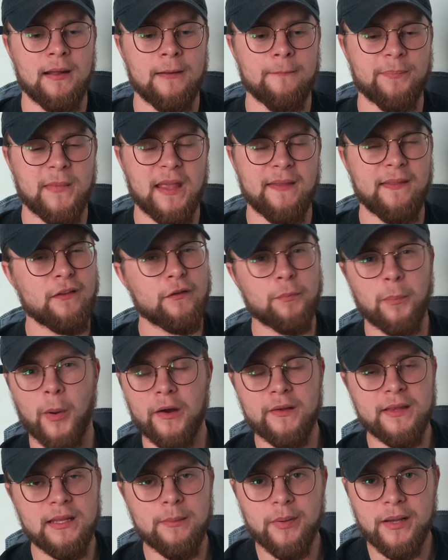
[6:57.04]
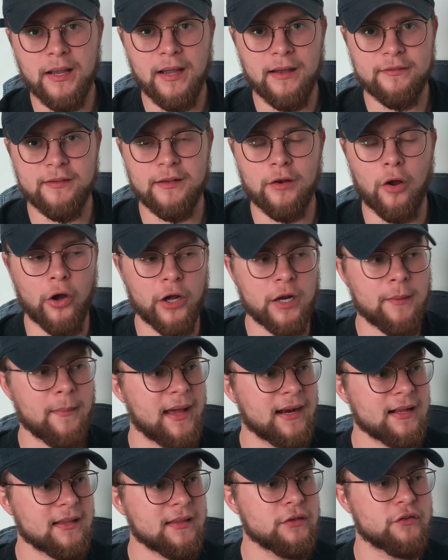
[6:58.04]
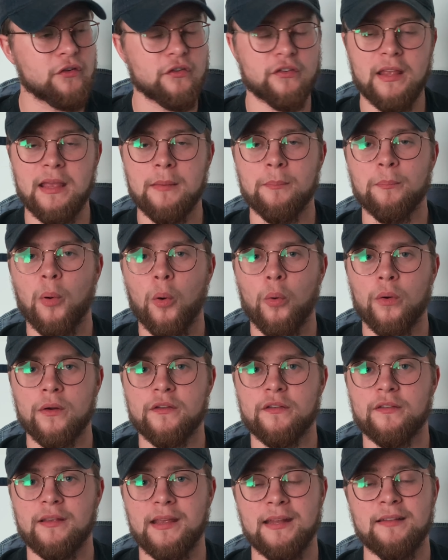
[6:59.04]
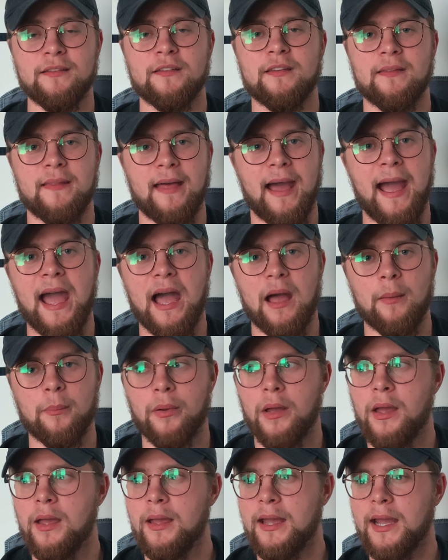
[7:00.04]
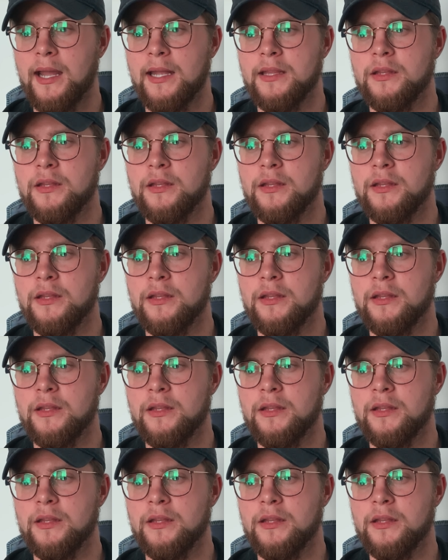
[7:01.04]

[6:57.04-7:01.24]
And that's partly because it automatically just imports into the app and